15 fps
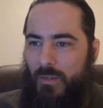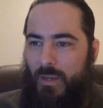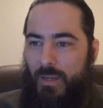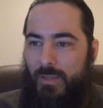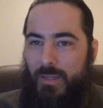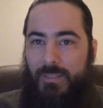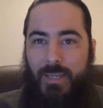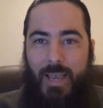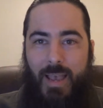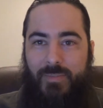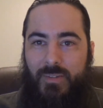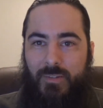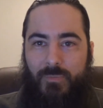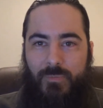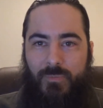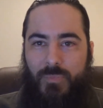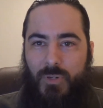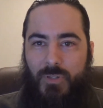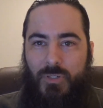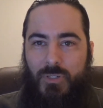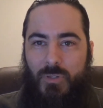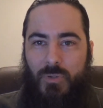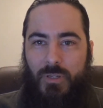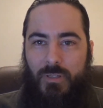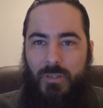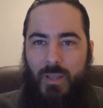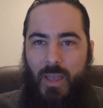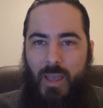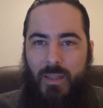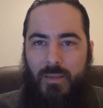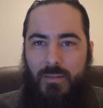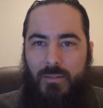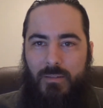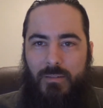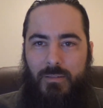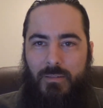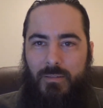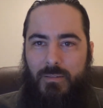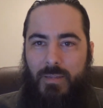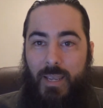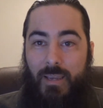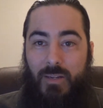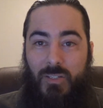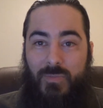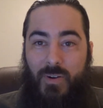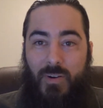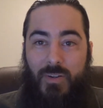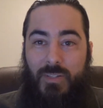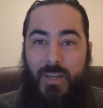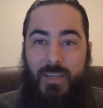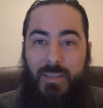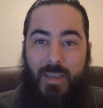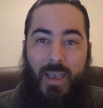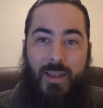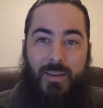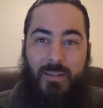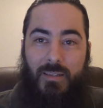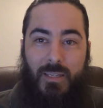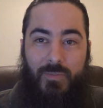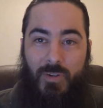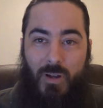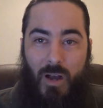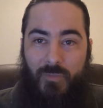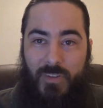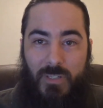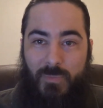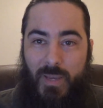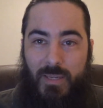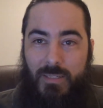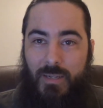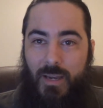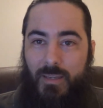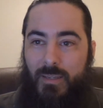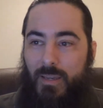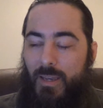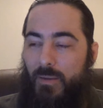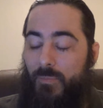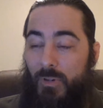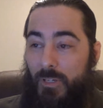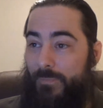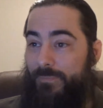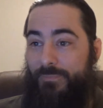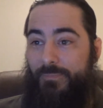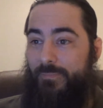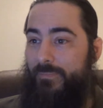I guess I have to pursue it and take it as far as I can and give it off as best I can. But